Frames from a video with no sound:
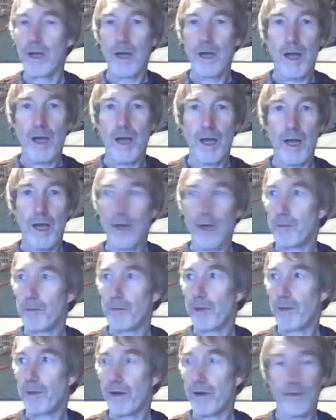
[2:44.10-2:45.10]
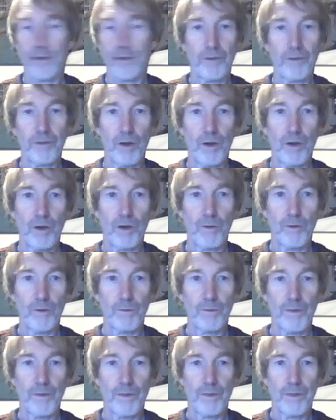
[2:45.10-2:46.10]
Part of
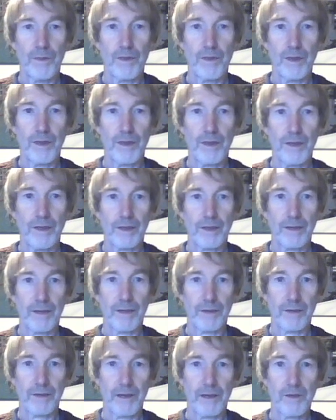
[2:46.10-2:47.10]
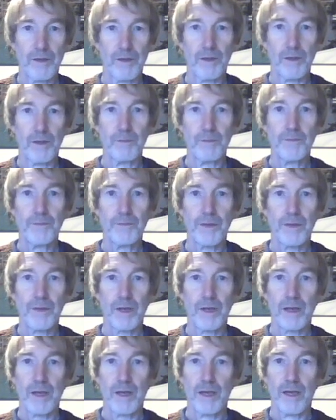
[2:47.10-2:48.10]
the calculation
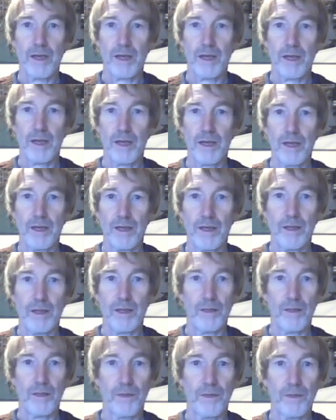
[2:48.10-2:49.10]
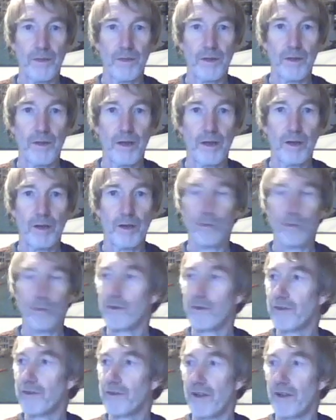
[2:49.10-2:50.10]
is, well, in
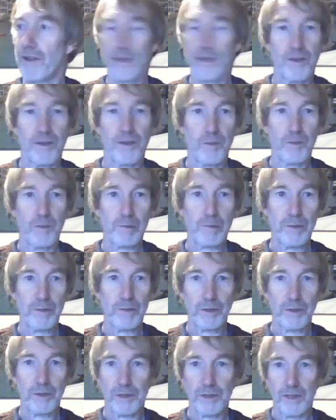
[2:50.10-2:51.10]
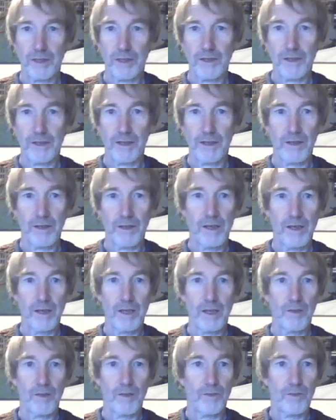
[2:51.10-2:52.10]
fact, actually, it's probably a good idea
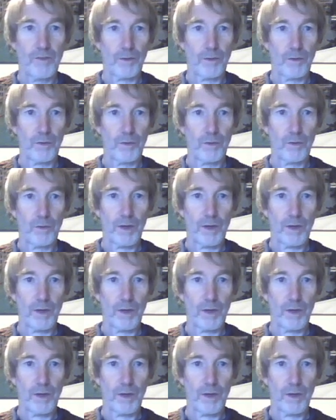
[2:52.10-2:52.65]
to